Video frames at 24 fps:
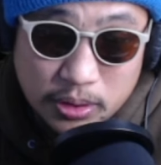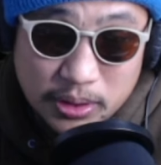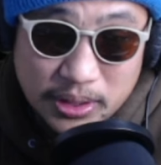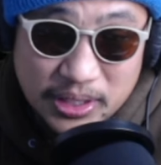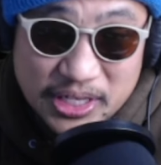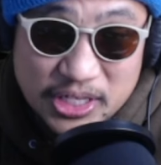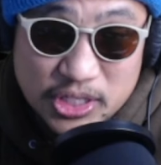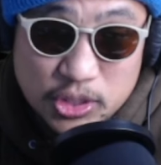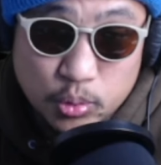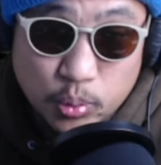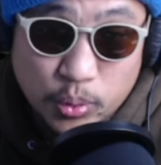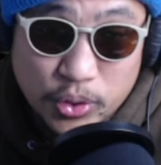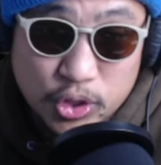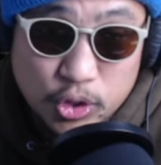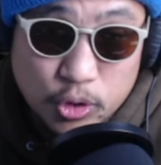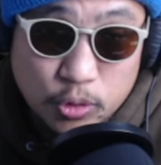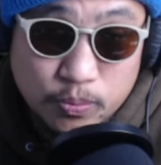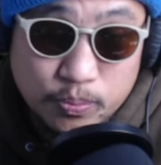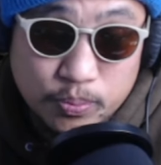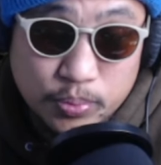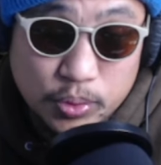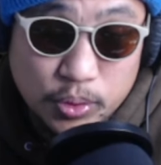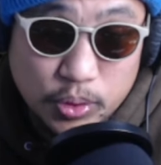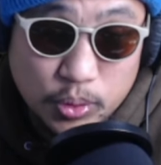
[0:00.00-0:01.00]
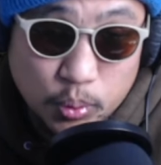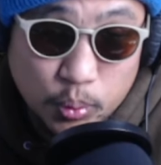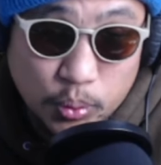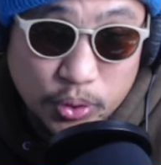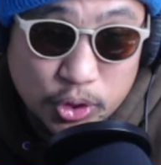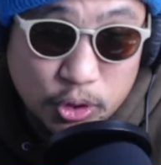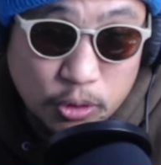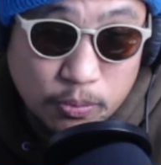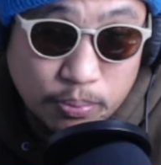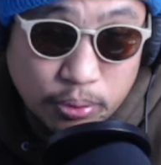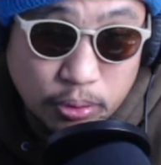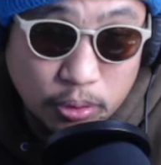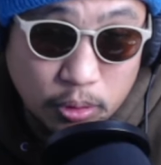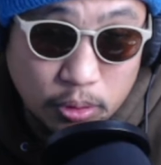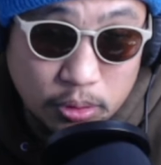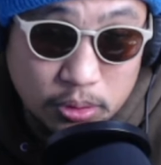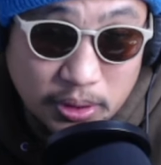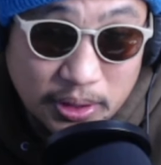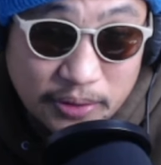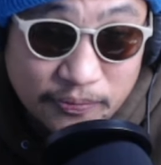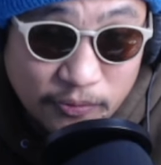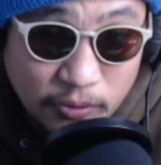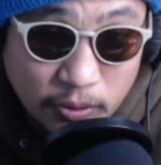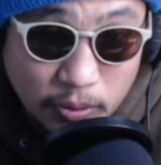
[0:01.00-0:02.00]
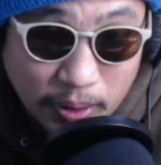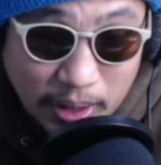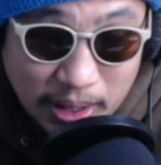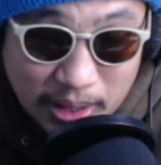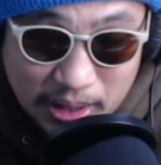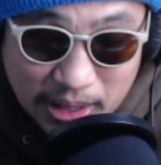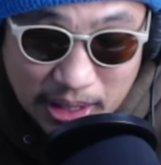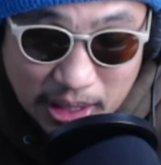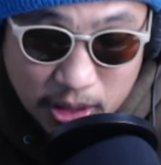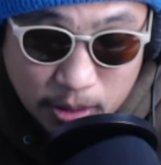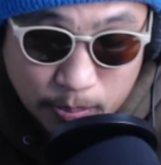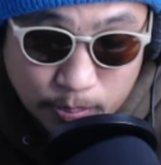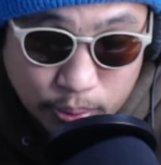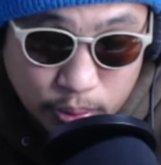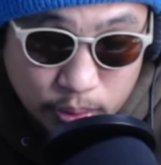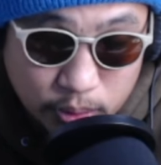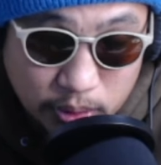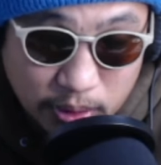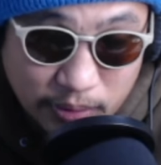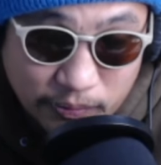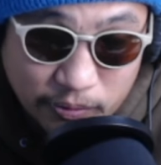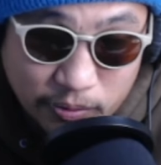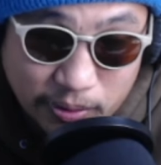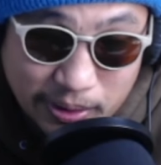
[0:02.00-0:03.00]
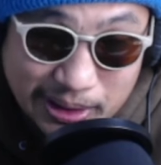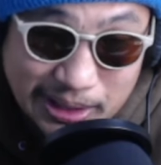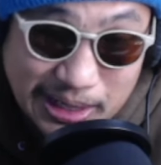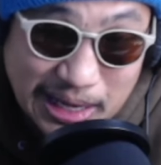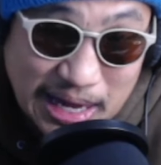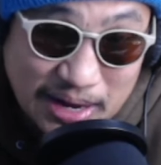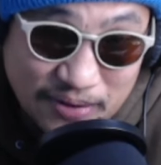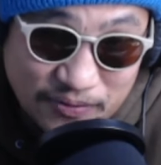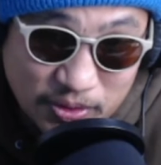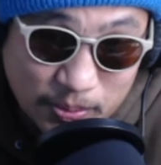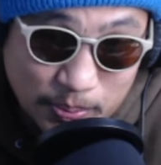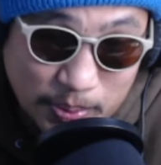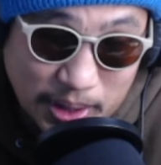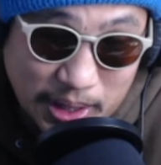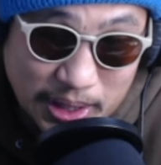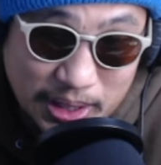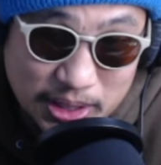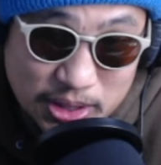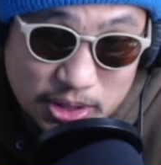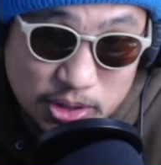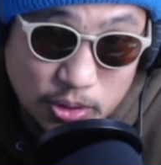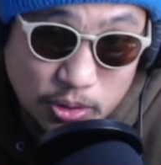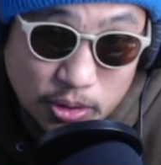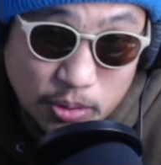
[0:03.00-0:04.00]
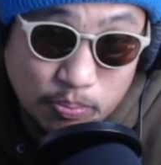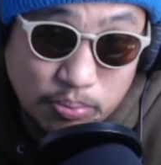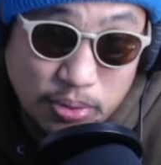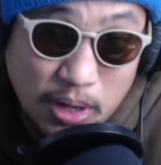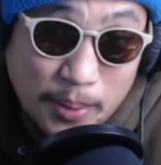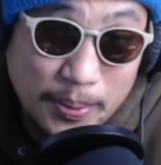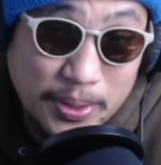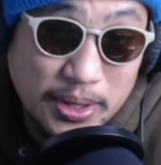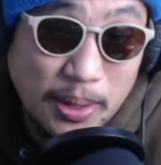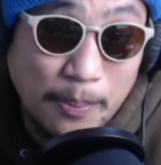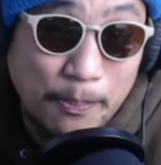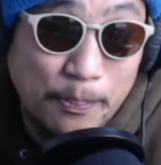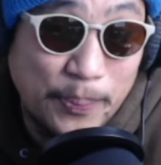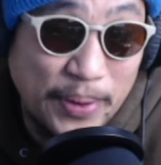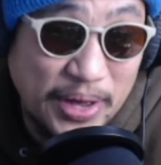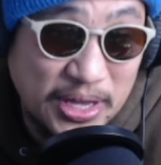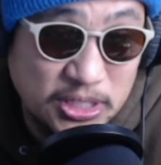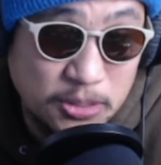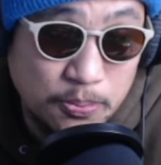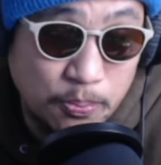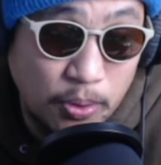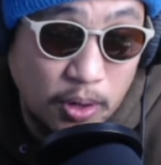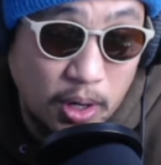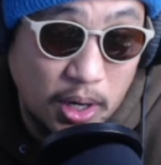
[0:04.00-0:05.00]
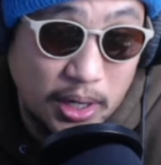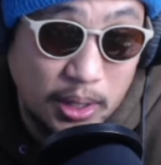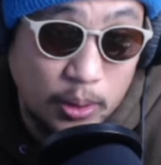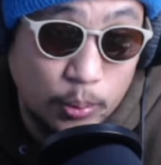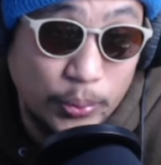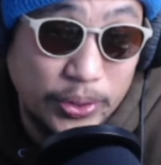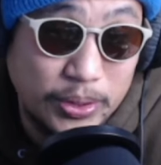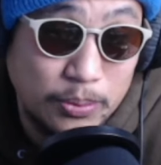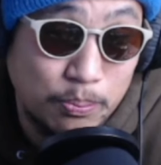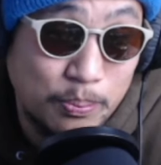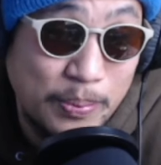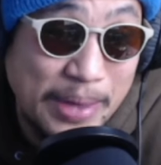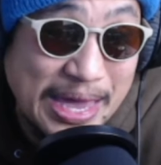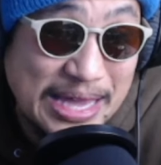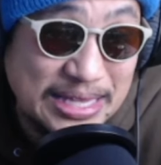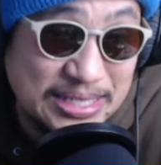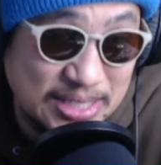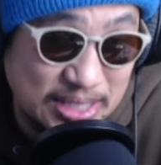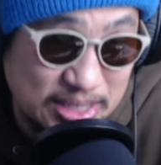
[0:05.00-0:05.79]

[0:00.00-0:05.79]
is when you proliferate, it can proliferate everybody. So probably the best part and what makes this